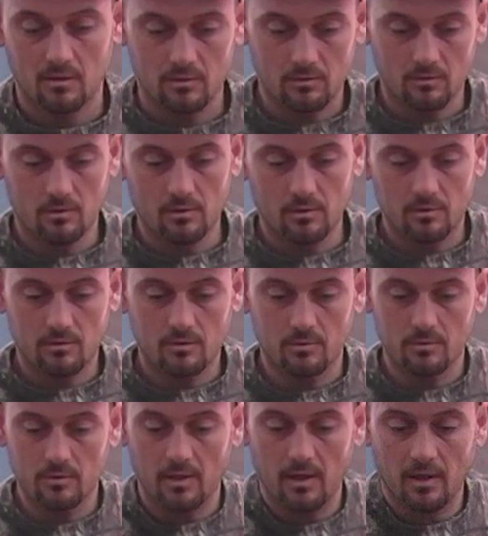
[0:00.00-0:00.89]
In order to
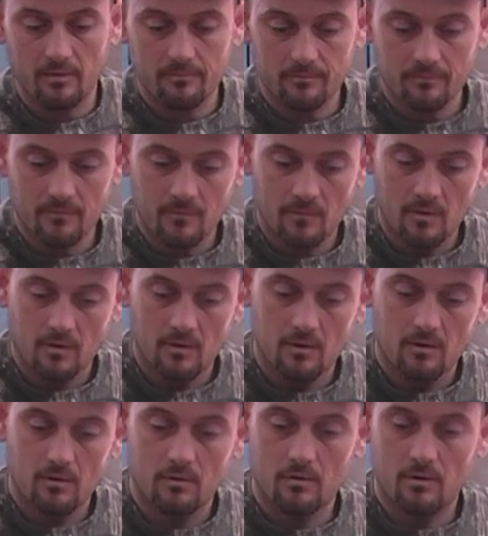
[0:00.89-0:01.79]
do that,
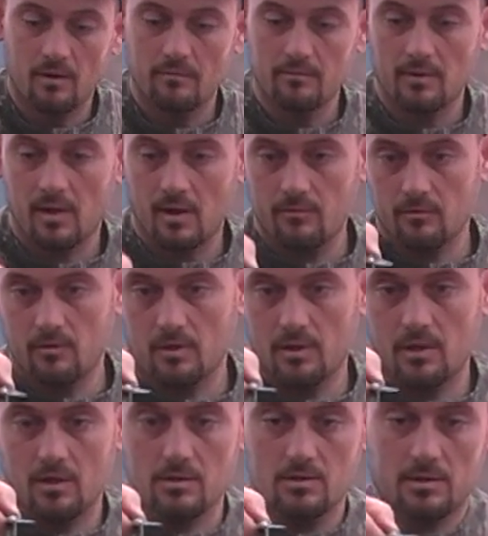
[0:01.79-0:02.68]
you're going to have to have your
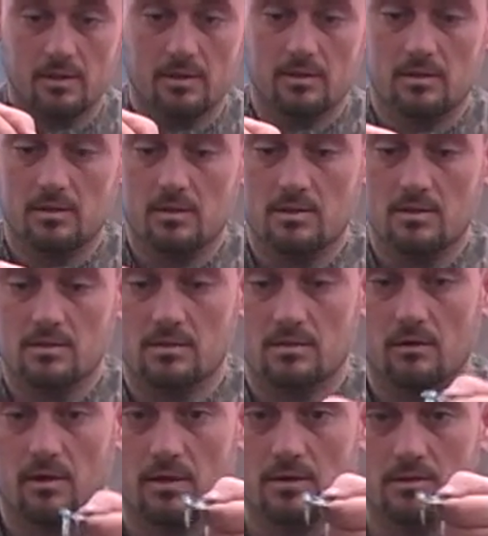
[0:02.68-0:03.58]
hinge like this.
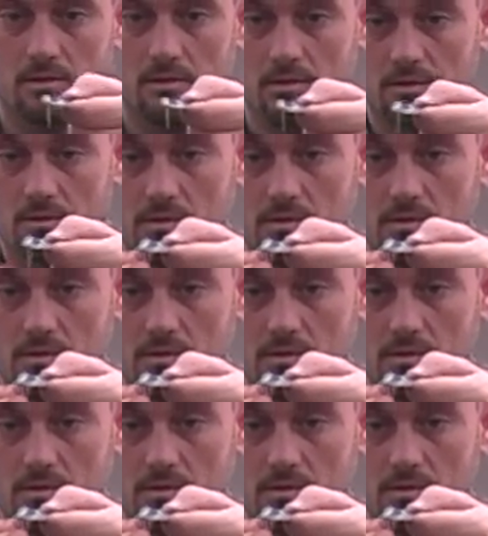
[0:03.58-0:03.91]
So actually you can